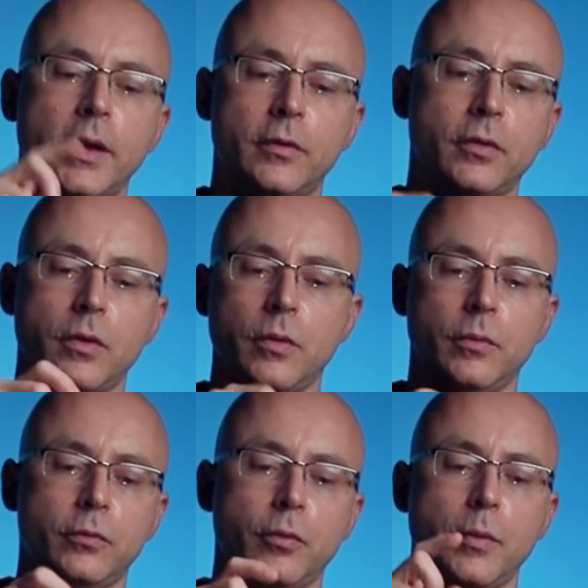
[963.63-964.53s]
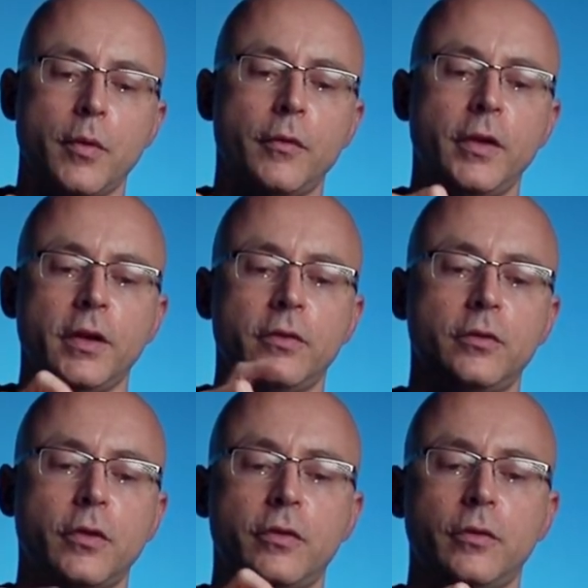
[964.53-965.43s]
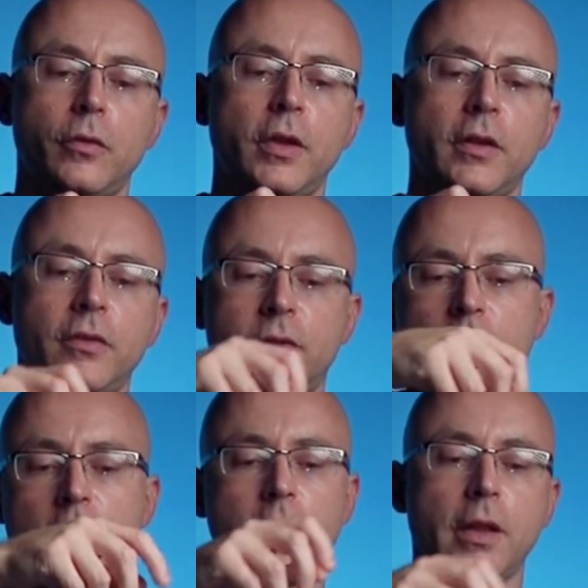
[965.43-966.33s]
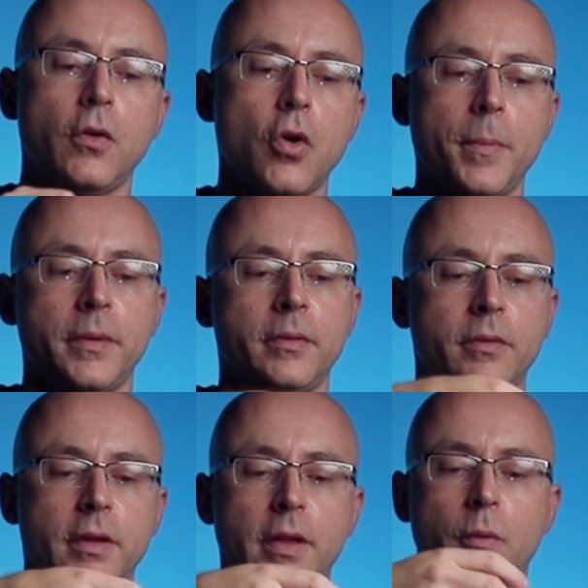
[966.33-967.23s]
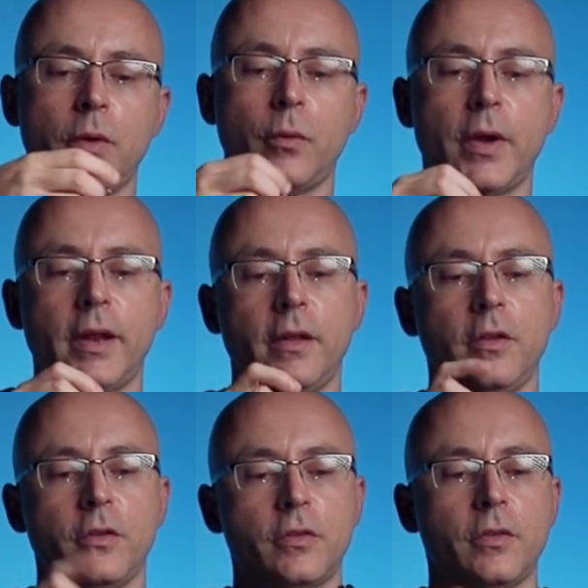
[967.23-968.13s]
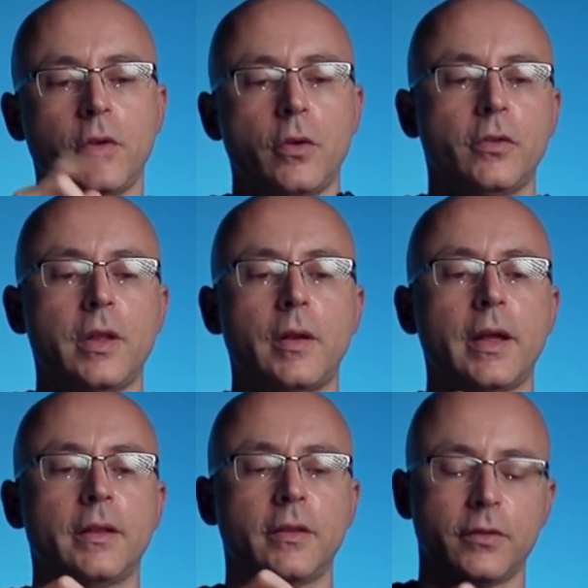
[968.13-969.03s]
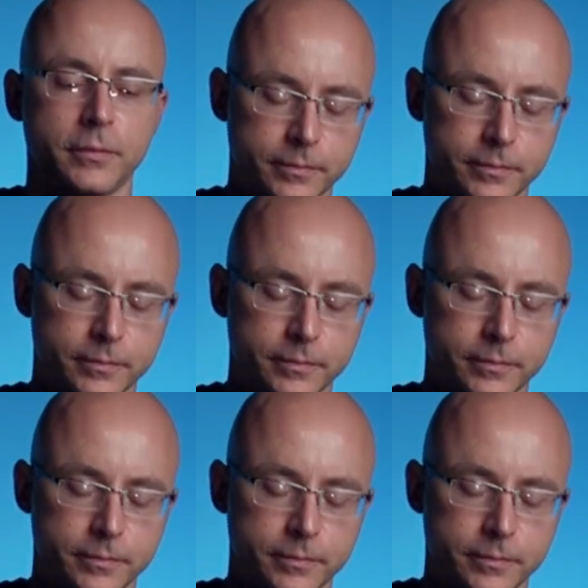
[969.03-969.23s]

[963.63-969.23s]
So to remove this, just do this, thing opens, and then when you're ready, you just close down like this.